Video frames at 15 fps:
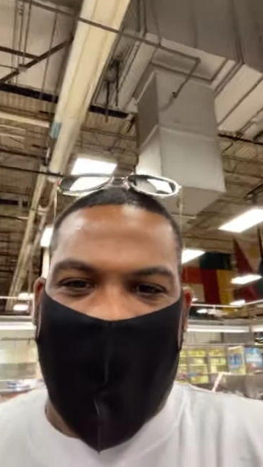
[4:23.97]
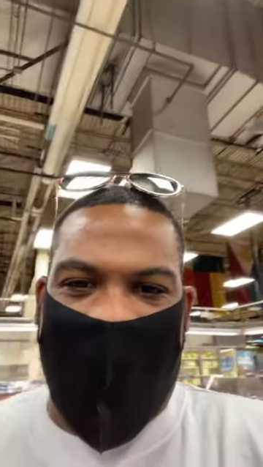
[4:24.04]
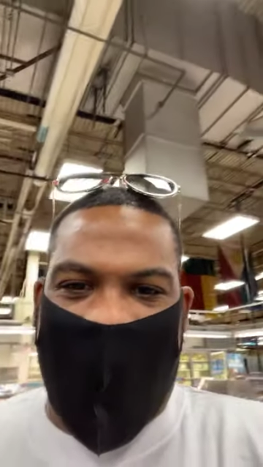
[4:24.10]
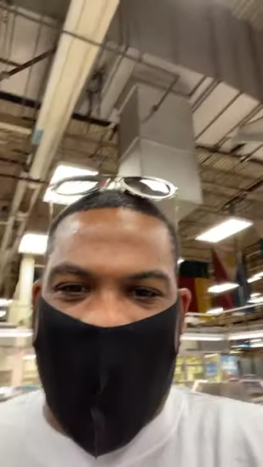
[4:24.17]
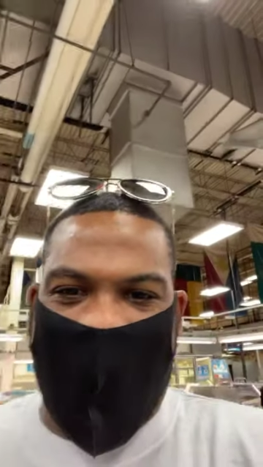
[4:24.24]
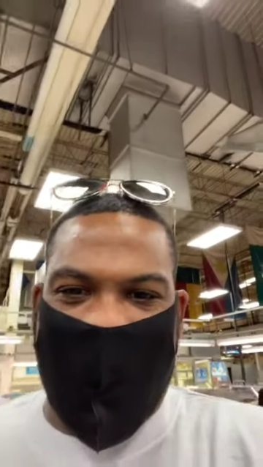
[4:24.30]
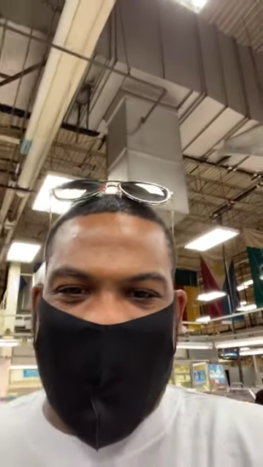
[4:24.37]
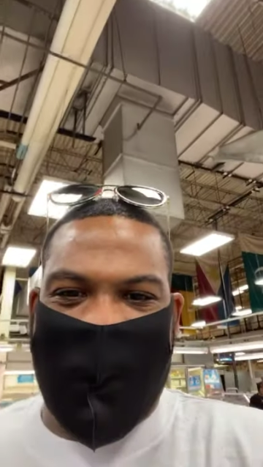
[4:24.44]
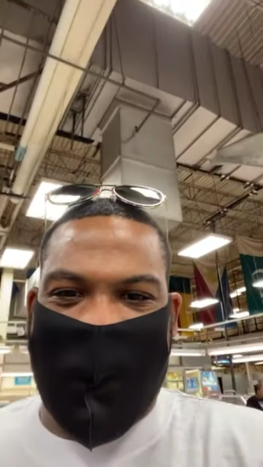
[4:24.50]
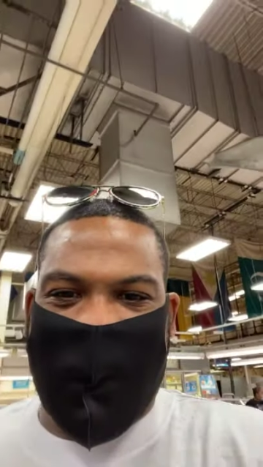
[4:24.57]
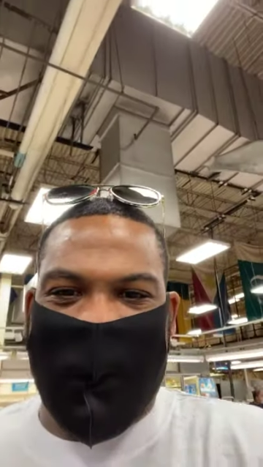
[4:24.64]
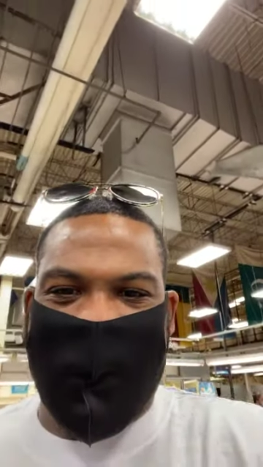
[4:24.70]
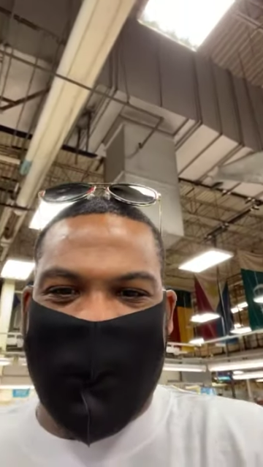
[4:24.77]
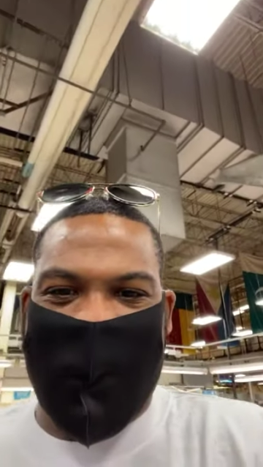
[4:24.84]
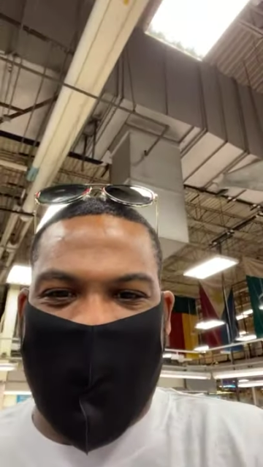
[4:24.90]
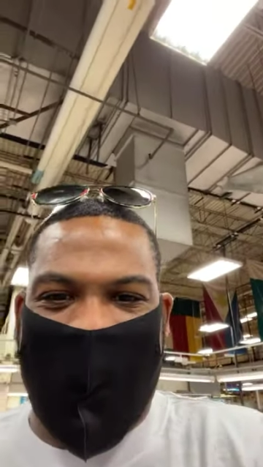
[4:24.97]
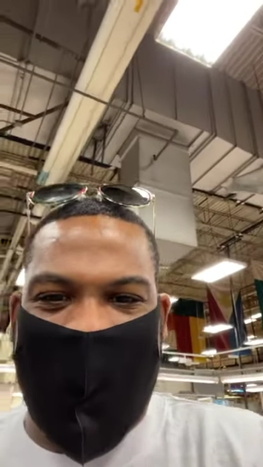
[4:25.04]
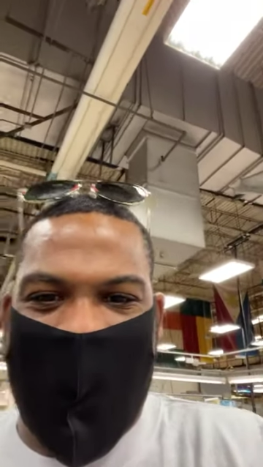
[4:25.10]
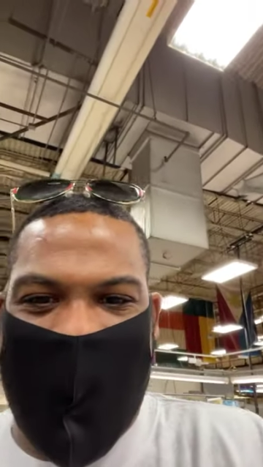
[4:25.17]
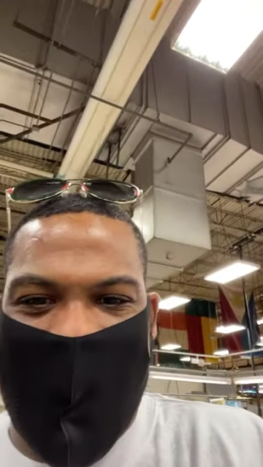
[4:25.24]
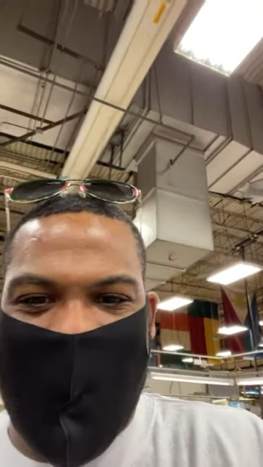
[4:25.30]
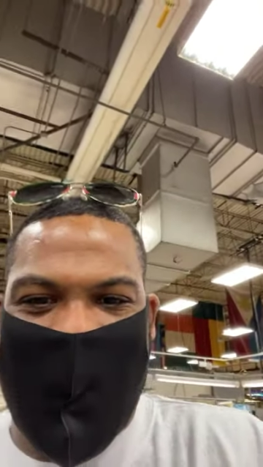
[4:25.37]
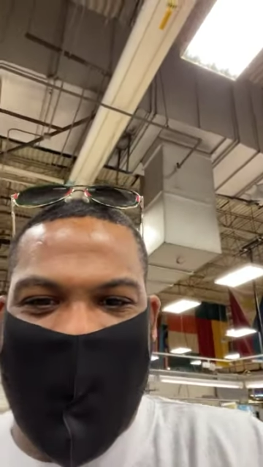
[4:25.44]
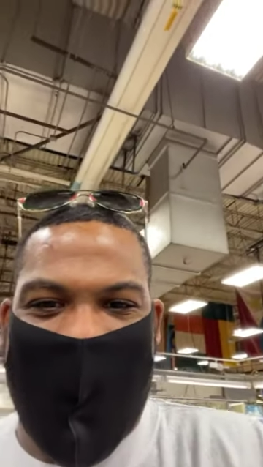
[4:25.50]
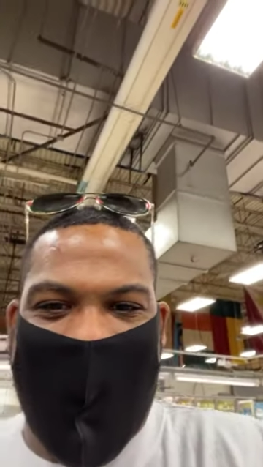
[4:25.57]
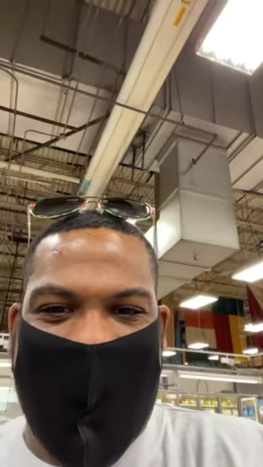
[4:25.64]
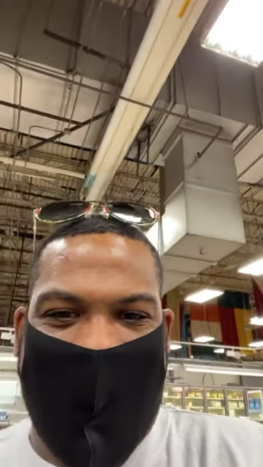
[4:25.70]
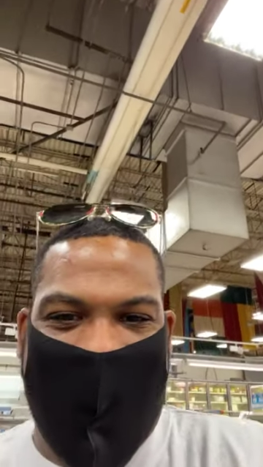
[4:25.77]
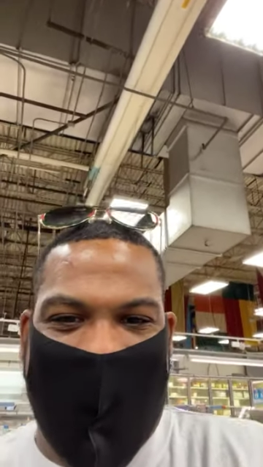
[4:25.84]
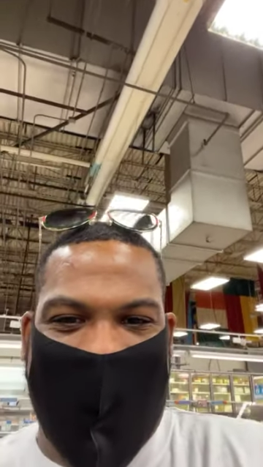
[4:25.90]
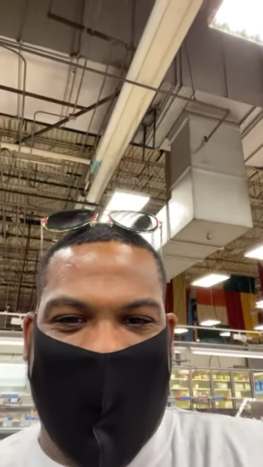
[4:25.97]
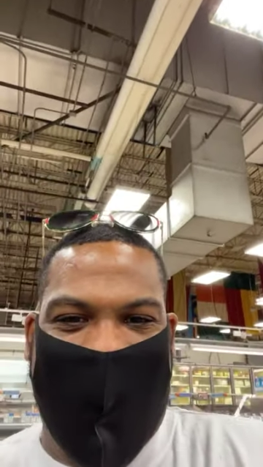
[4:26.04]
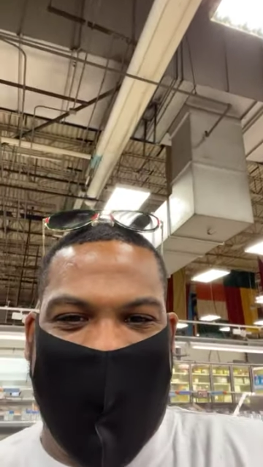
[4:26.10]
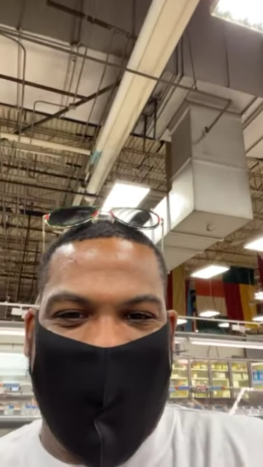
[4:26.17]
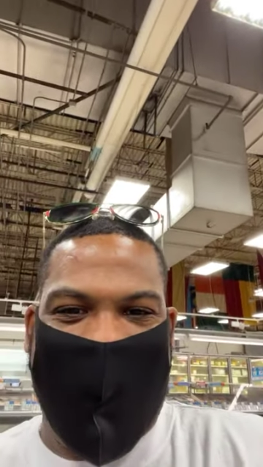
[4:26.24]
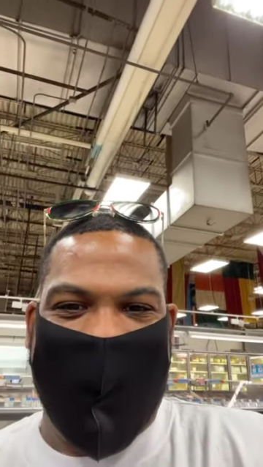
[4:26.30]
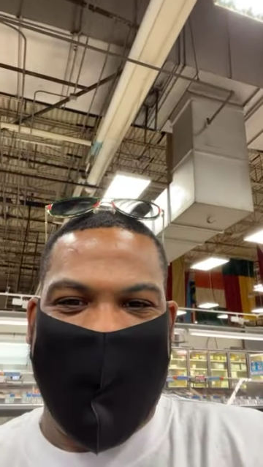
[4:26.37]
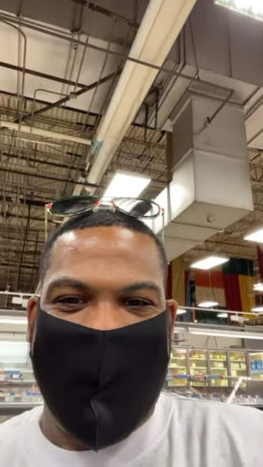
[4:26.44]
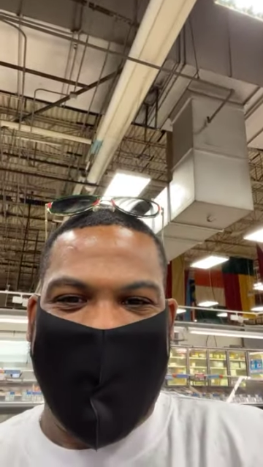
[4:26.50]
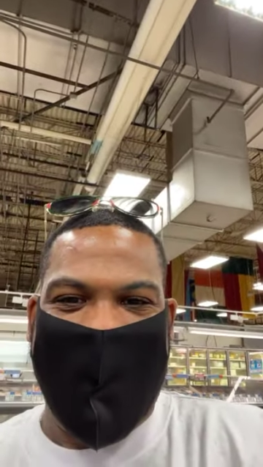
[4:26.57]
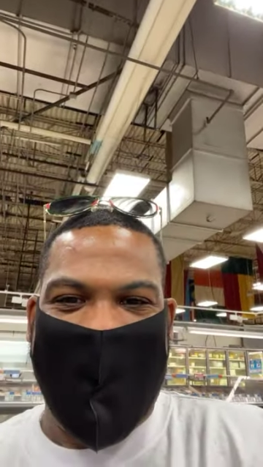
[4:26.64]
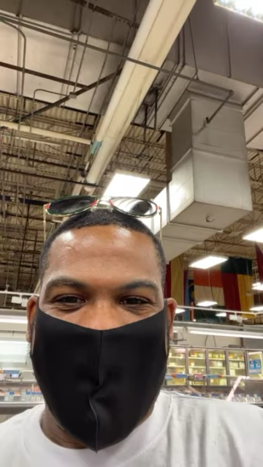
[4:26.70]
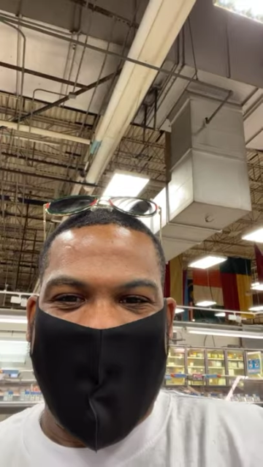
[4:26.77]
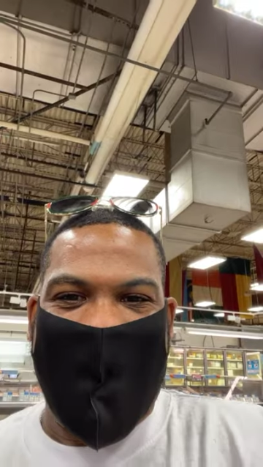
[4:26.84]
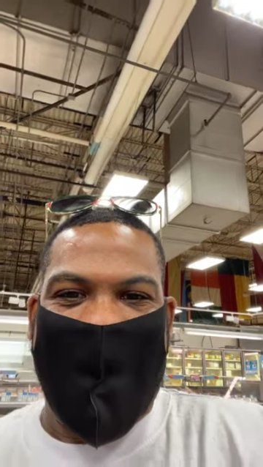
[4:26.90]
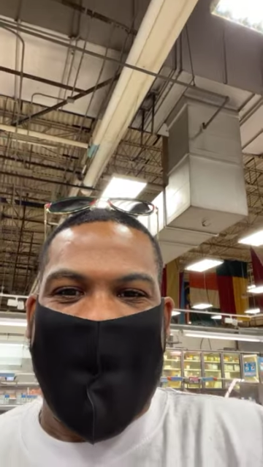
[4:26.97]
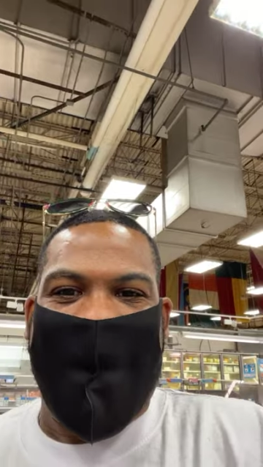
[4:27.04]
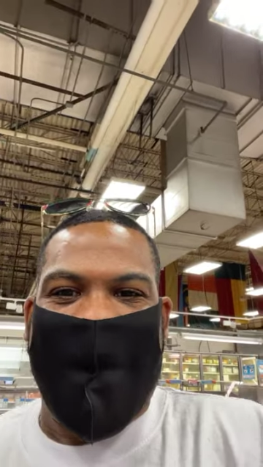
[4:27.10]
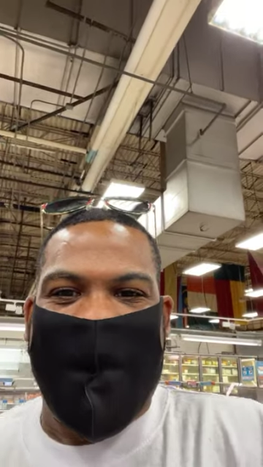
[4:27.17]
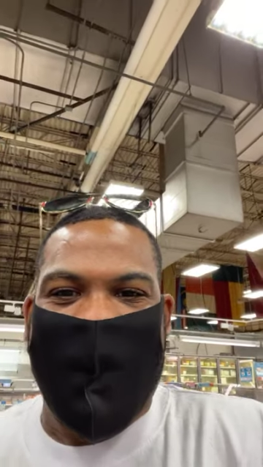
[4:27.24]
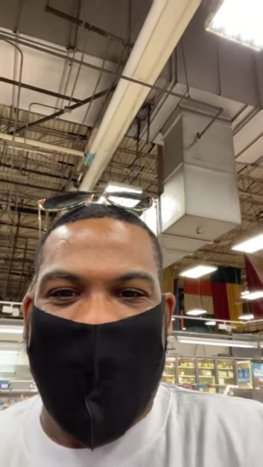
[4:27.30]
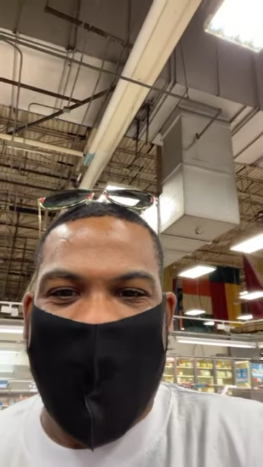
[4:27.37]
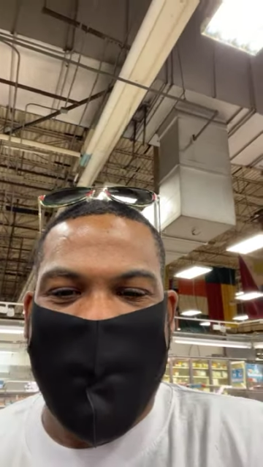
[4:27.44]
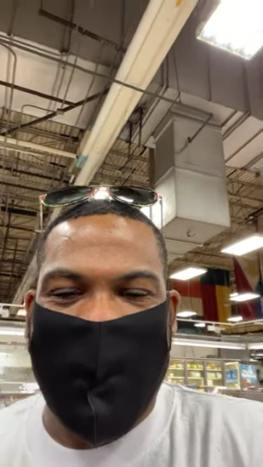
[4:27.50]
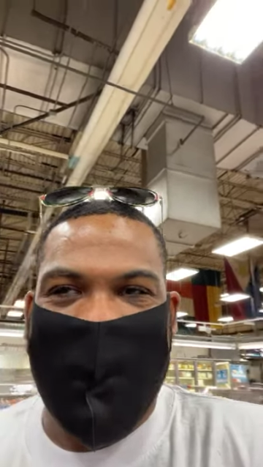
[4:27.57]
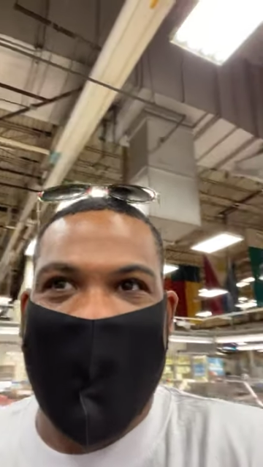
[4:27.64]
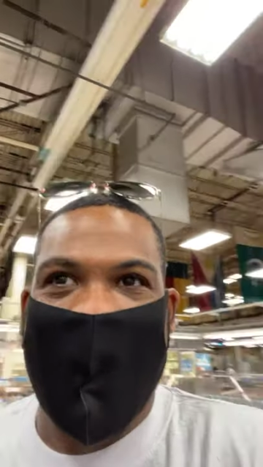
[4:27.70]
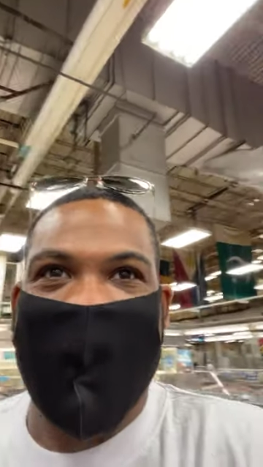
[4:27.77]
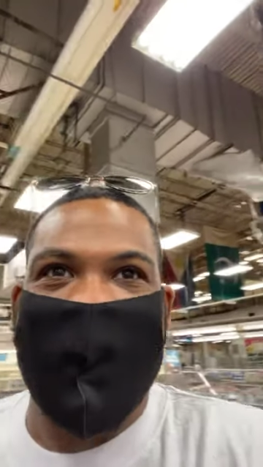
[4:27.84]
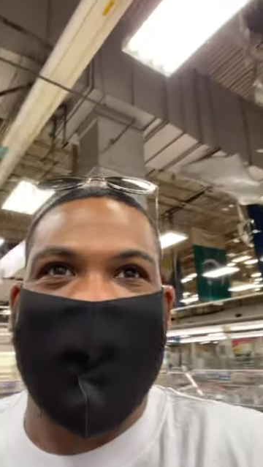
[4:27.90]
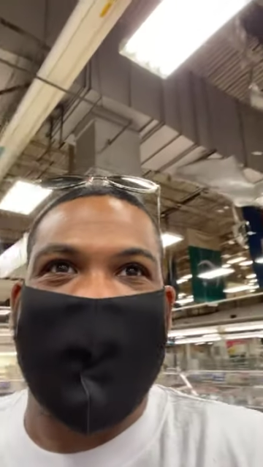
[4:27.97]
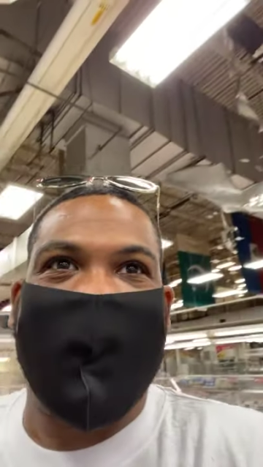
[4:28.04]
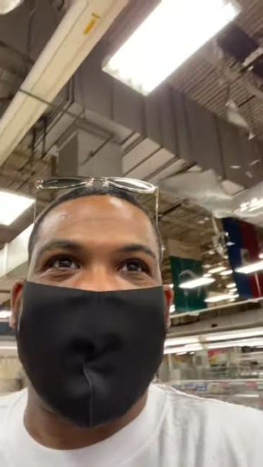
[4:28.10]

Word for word: Hey, Lisa. What's going on, Lisa? Hey. Hey, Michelle.